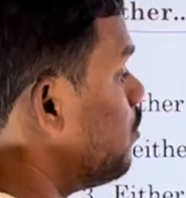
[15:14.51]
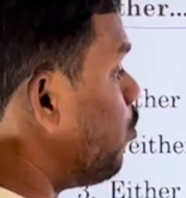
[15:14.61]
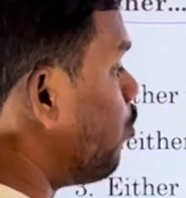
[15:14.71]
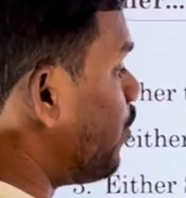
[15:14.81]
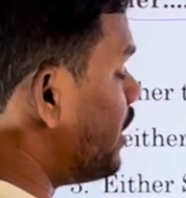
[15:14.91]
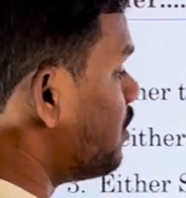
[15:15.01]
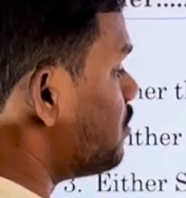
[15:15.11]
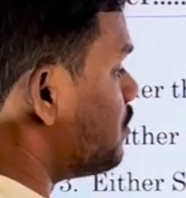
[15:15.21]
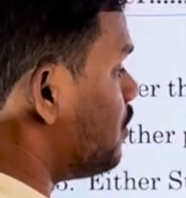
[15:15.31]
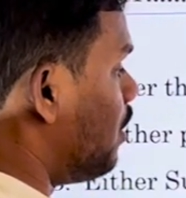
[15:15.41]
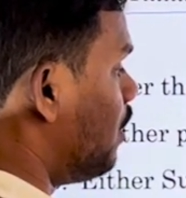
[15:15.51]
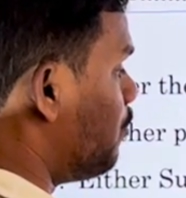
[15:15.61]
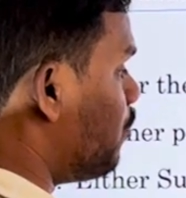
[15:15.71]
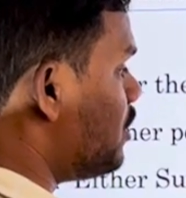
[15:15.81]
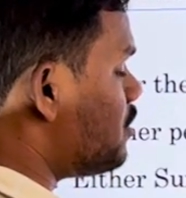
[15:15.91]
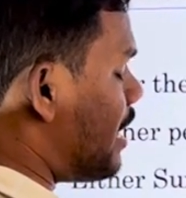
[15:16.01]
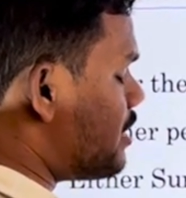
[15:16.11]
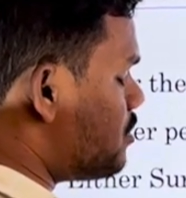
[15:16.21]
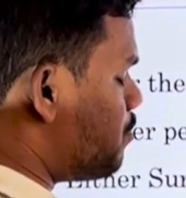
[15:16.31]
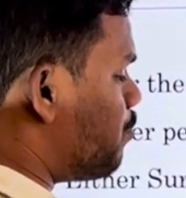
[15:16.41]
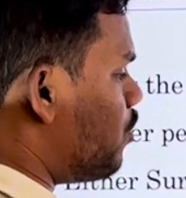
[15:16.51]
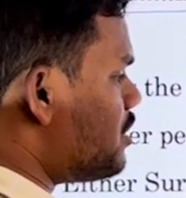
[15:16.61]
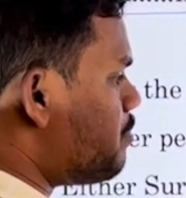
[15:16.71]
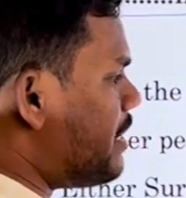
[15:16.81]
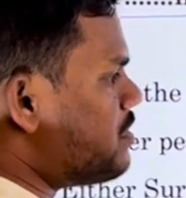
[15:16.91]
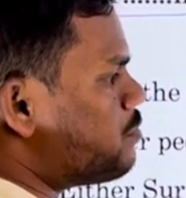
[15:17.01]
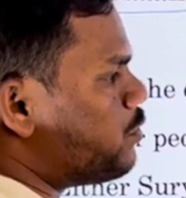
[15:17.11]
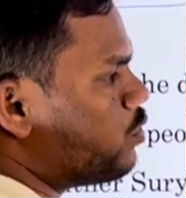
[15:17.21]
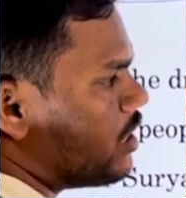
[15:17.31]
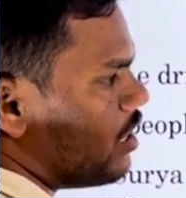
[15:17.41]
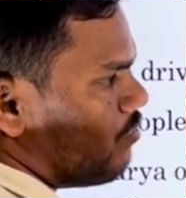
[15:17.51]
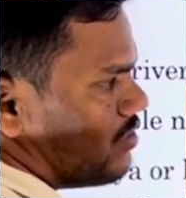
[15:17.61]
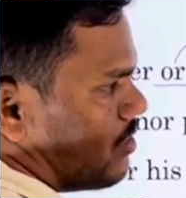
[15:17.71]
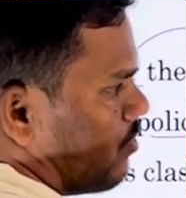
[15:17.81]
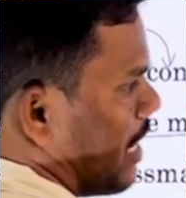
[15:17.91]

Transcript: When as policeman is plural, we will